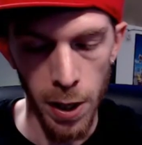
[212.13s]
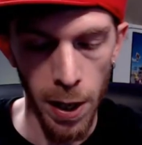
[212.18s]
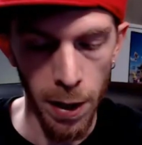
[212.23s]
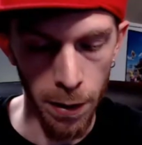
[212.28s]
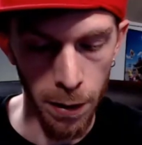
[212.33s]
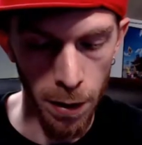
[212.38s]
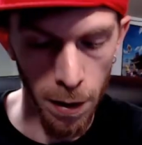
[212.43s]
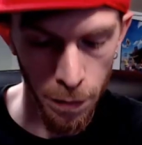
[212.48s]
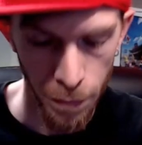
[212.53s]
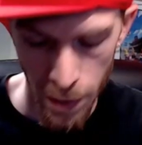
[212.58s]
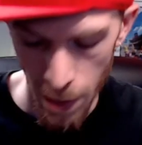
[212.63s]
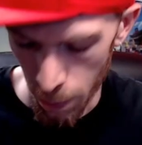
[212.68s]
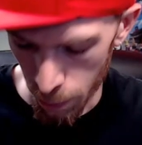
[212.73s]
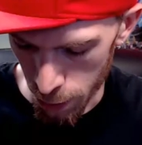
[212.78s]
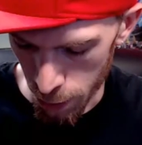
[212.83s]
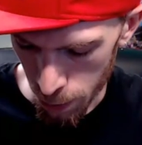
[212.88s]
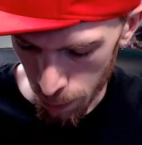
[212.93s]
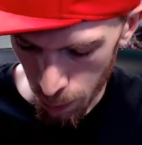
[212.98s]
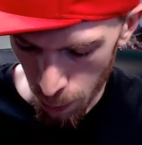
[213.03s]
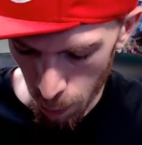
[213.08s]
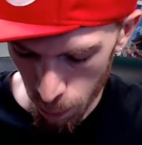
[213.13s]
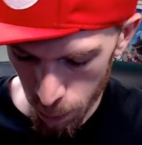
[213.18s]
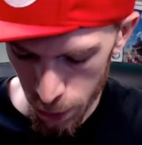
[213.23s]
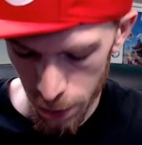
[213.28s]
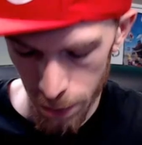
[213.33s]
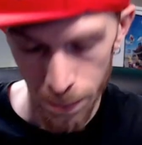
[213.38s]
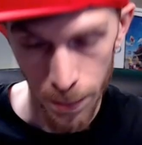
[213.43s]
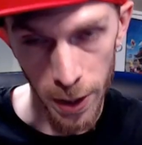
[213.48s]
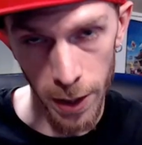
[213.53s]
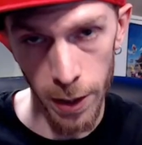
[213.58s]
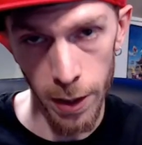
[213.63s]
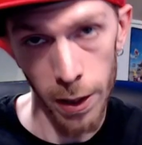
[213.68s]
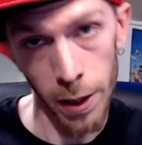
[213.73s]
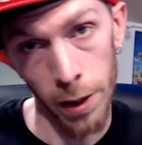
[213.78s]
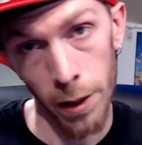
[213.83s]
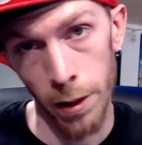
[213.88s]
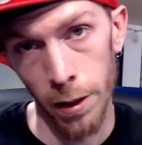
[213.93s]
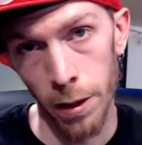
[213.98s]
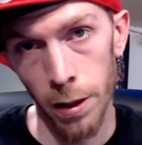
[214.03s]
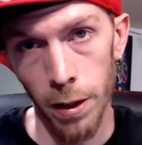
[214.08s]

Is Not Enough, that was supposed to be